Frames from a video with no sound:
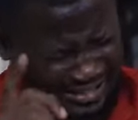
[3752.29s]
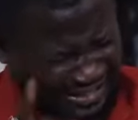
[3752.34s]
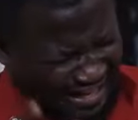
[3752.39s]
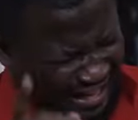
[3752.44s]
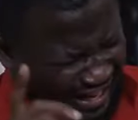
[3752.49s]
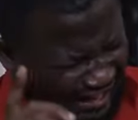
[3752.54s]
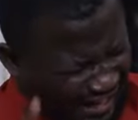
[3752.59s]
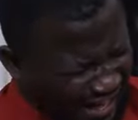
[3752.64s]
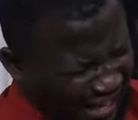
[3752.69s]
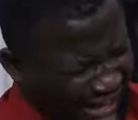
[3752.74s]
is still
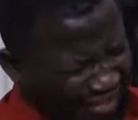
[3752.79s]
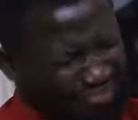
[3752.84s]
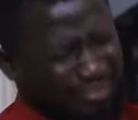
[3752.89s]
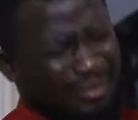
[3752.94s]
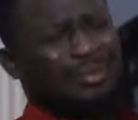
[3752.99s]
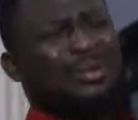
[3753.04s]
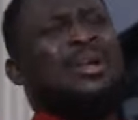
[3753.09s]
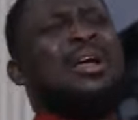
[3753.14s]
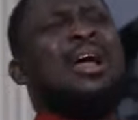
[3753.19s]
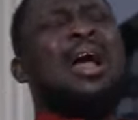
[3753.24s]
alive,
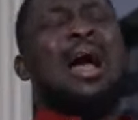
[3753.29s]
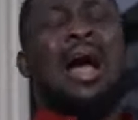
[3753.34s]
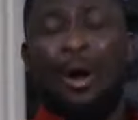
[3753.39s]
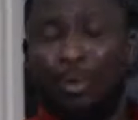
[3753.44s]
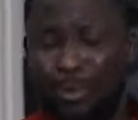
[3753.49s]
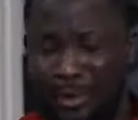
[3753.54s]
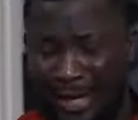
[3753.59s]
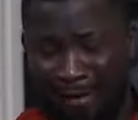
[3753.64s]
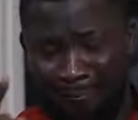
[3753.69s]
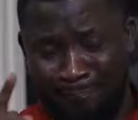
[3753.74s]
I
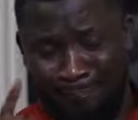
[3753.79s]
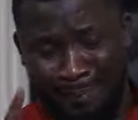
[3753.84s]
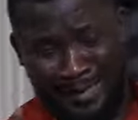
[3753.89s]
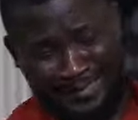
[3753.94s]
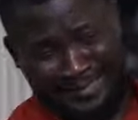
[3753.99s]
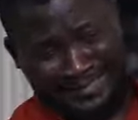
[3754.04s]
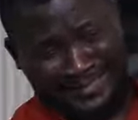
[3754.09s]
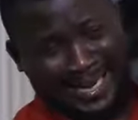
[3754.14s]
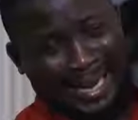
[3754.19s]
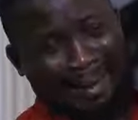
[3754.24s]
would have
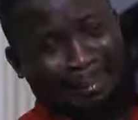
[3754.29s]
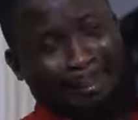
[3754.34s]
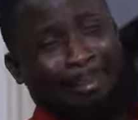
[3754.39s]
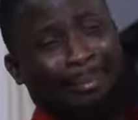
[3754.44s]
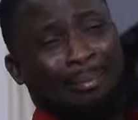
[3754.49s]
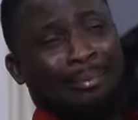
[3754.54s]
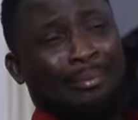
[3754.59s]
passed jam.